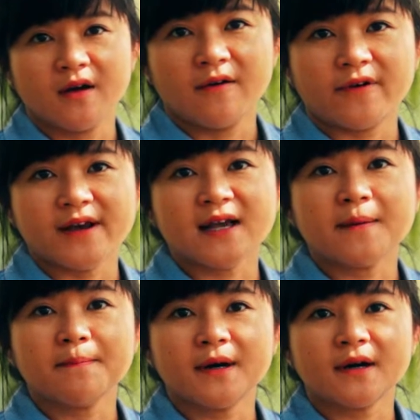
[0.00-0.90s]
for
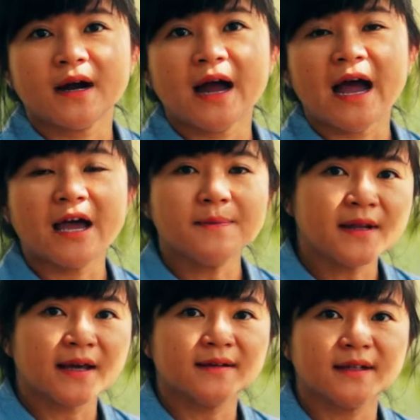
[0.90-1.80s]
example,
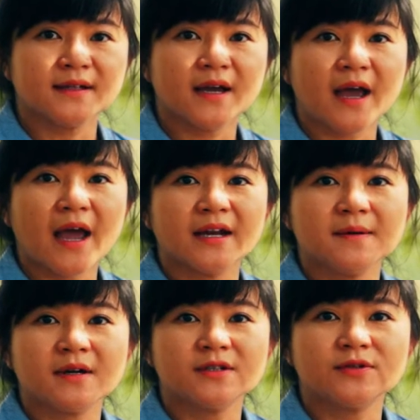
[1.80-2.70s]
hibernating
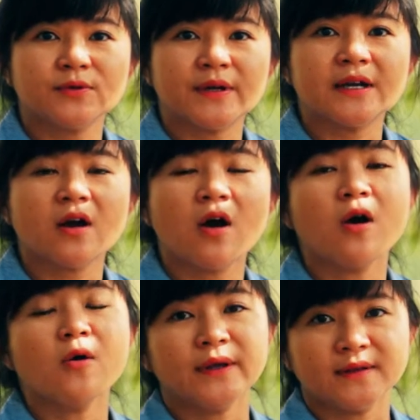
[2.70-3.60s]
animals during
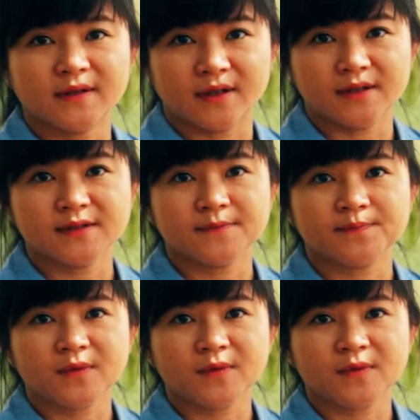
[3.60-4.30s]
cold winters,